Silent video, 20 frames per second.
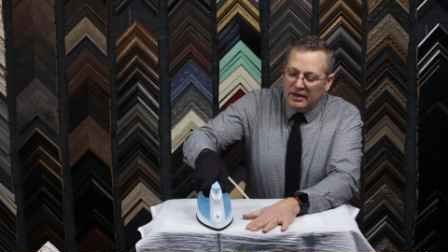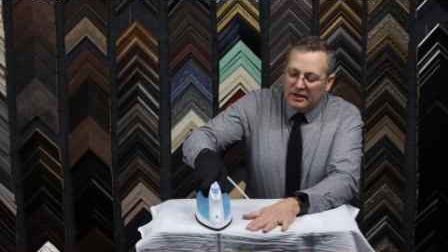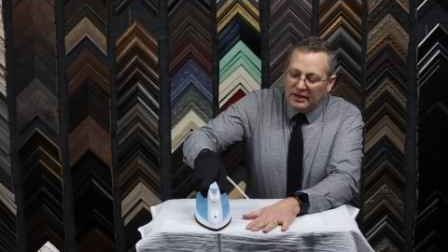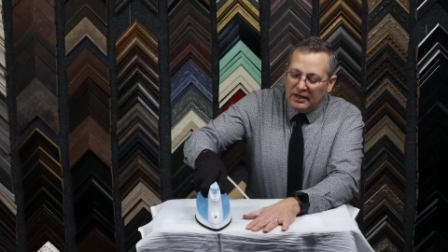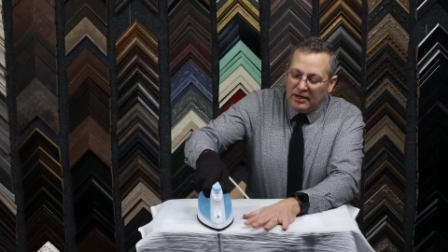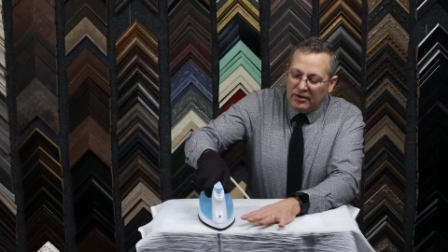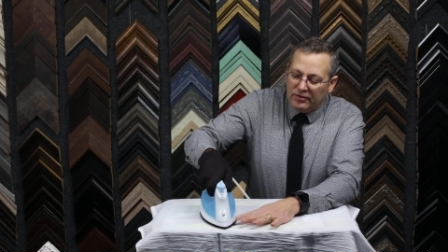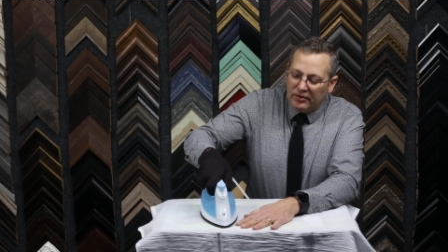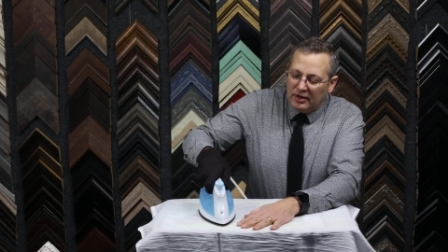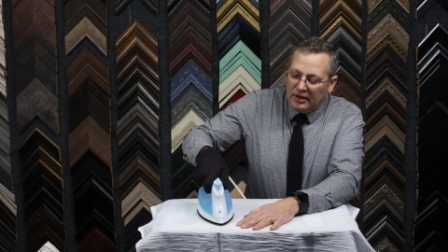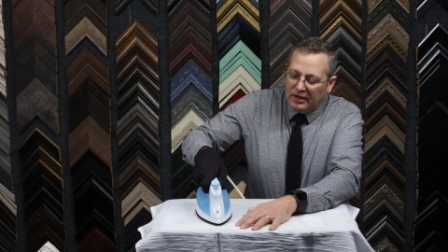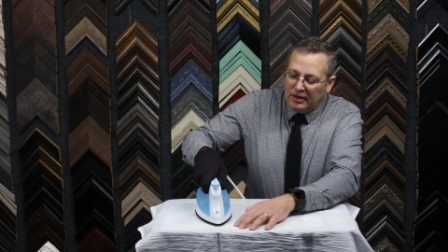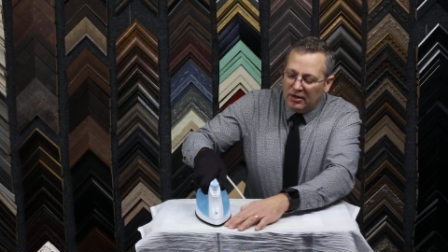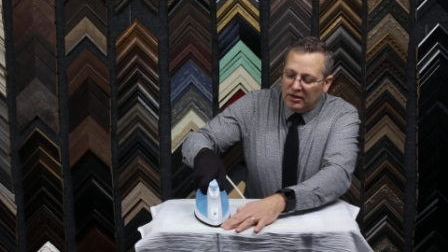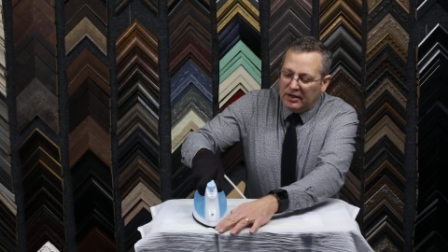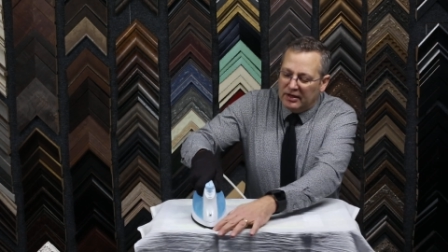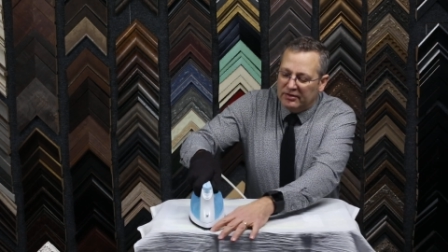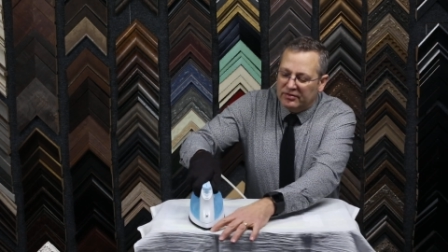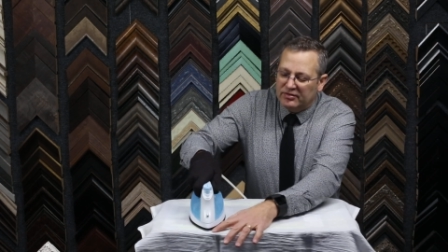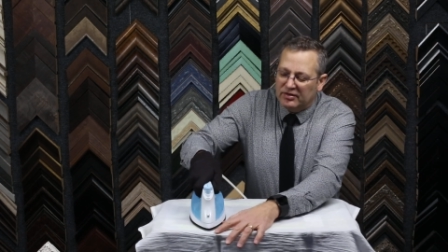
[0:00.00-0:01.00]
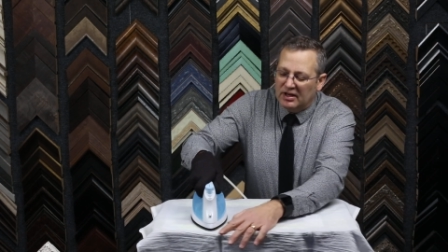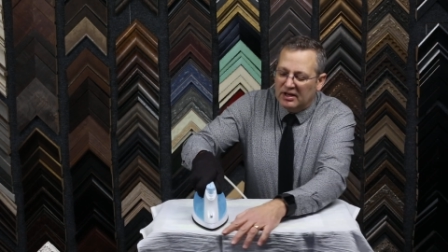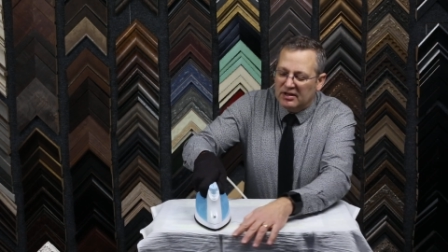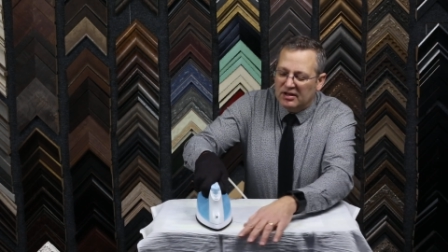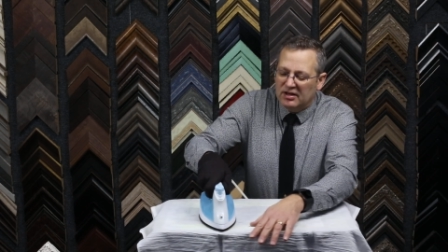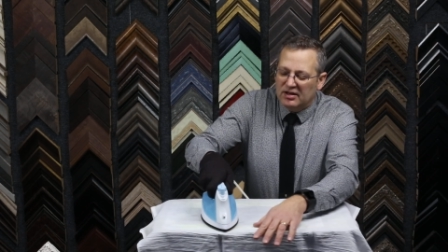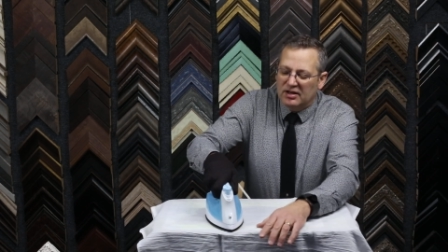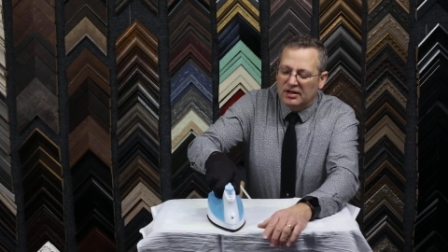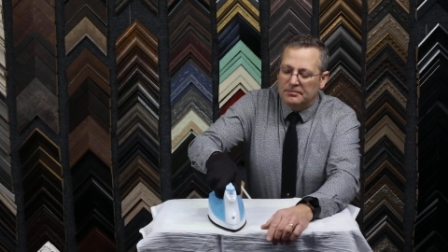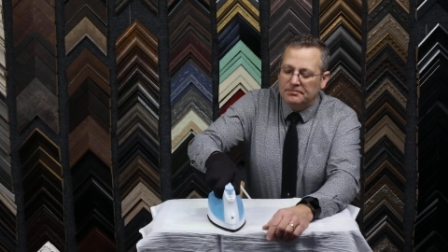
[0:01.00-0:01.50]
Now the iron I set
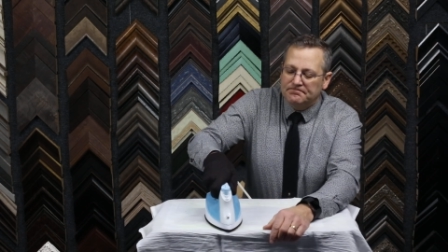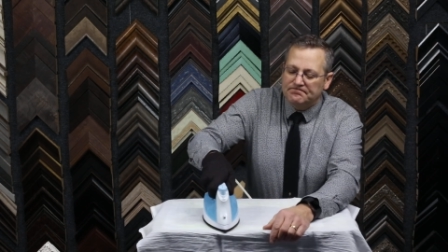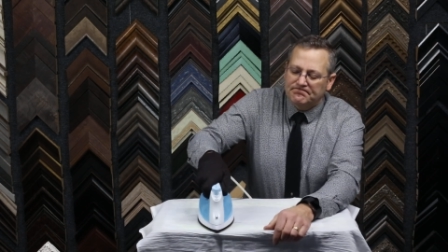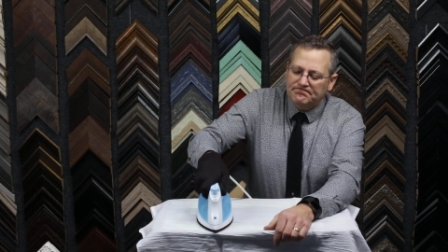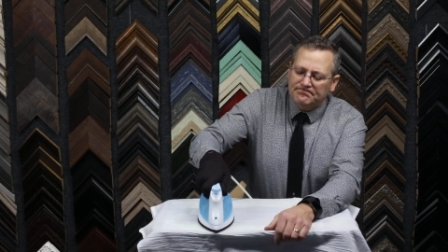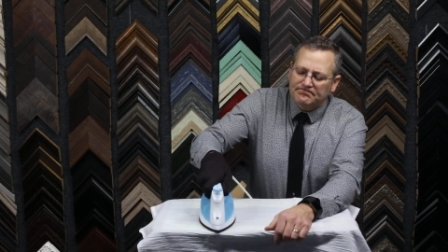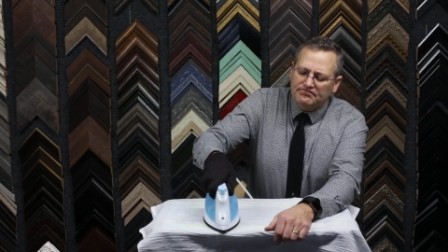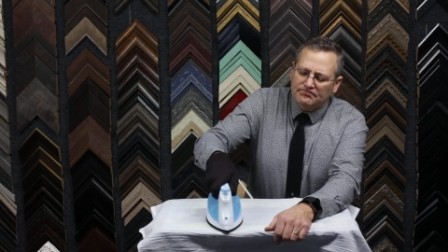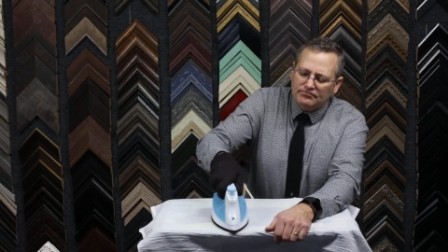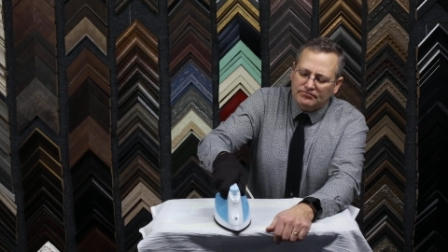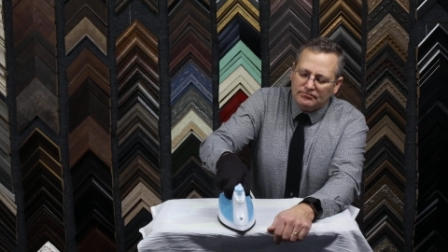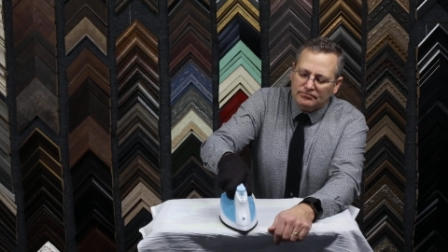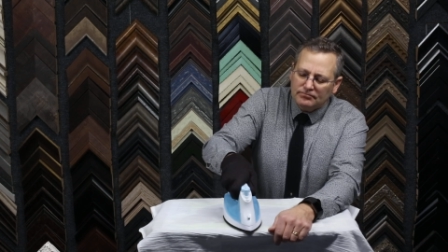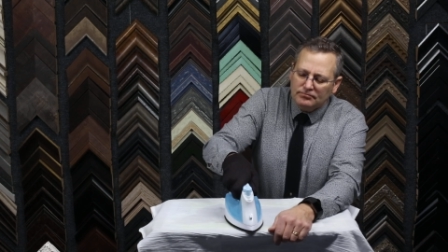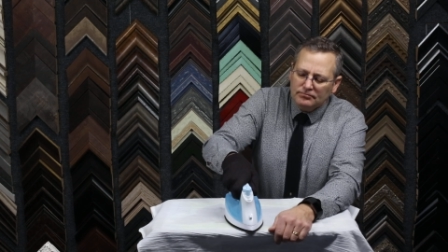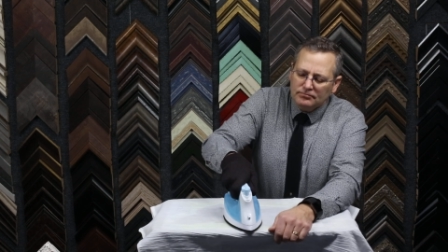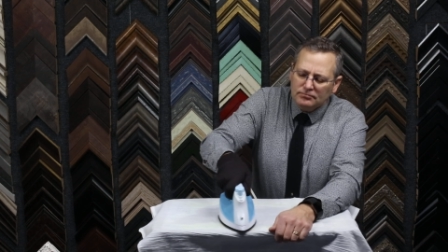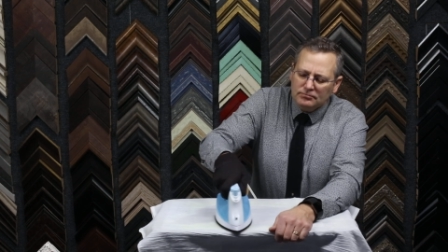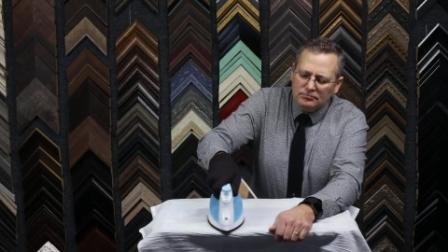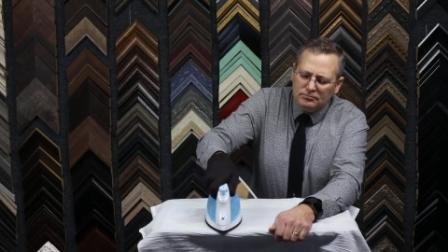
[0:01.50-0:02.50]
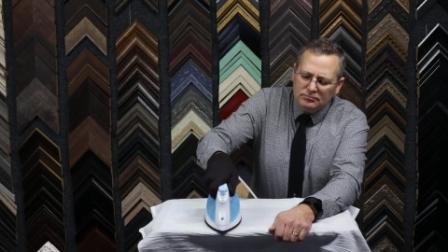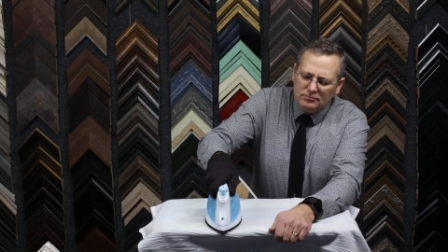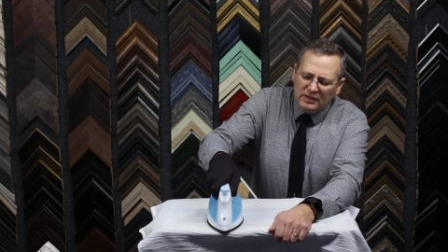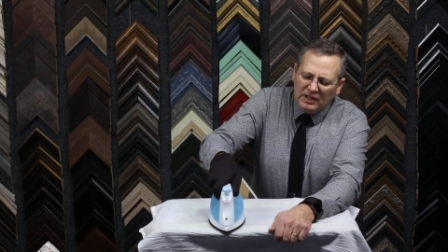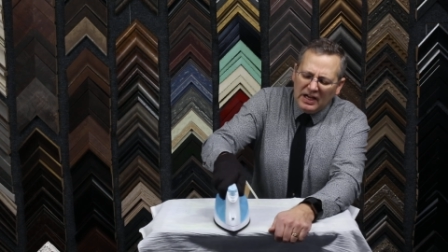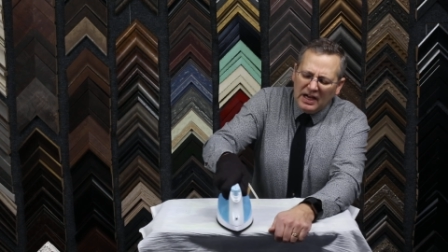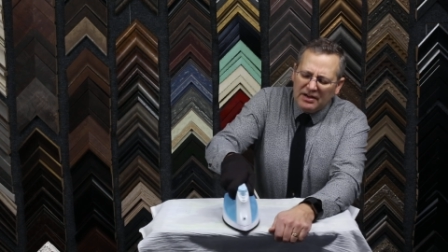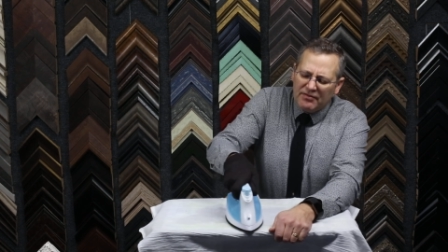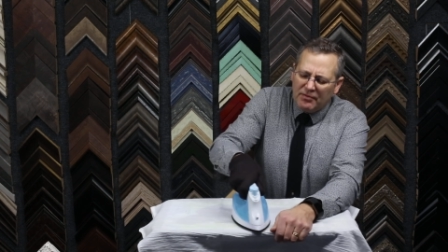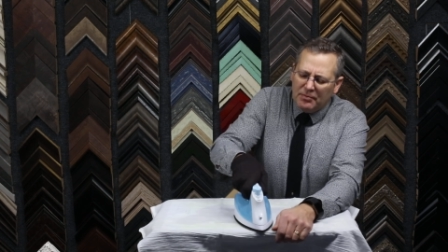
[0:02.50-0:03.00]
at a
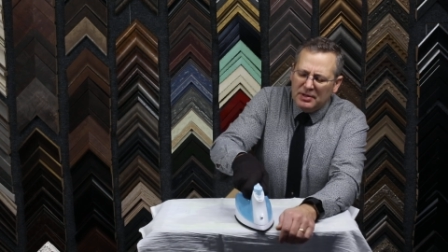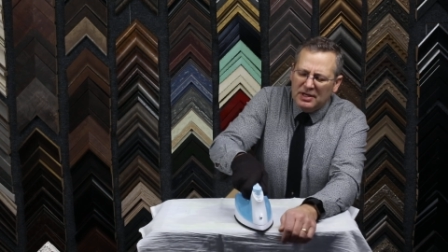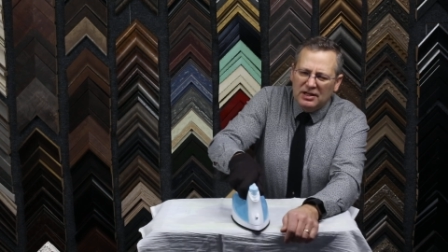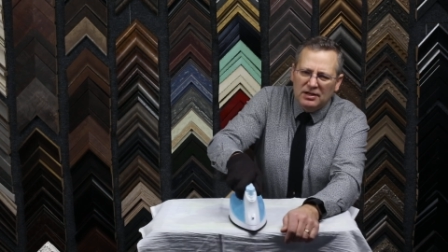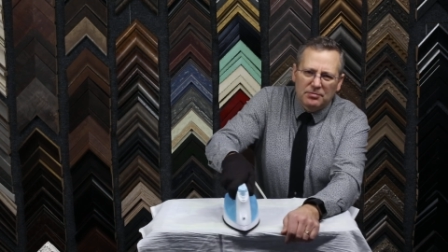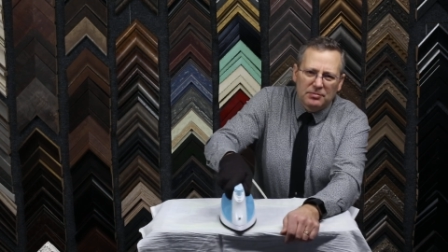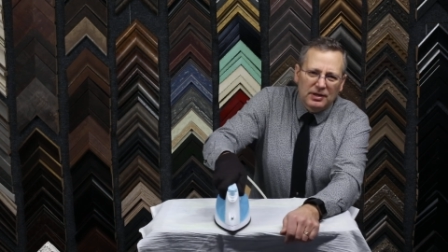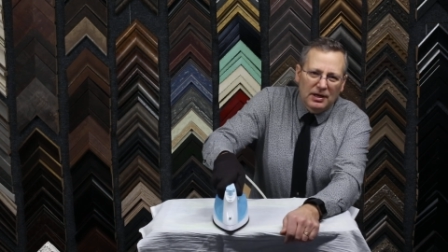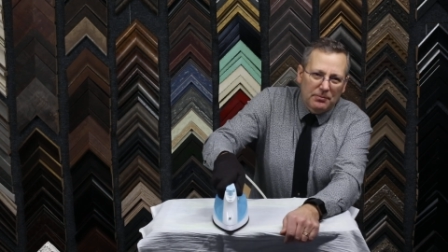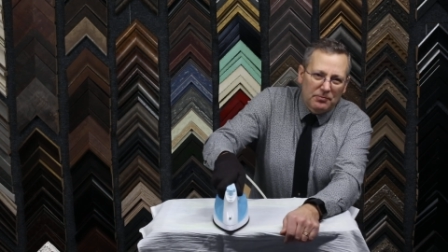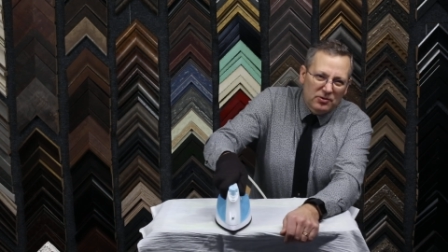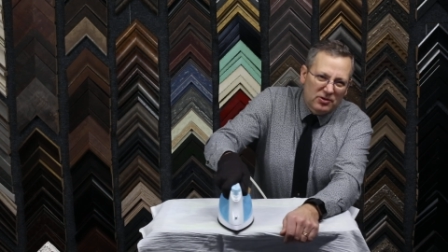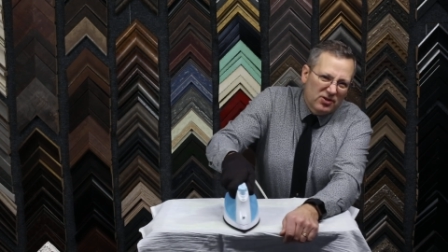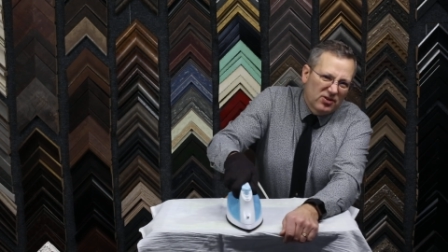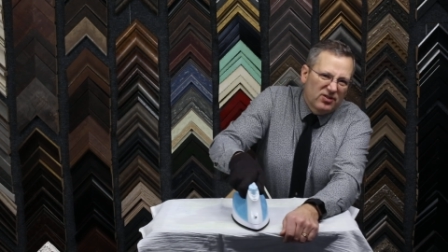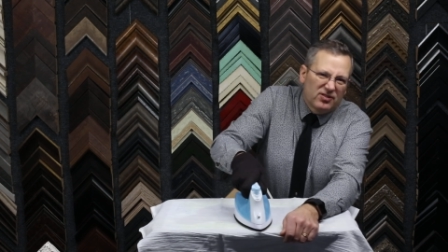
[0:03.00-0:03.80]
kind of a medium temperature.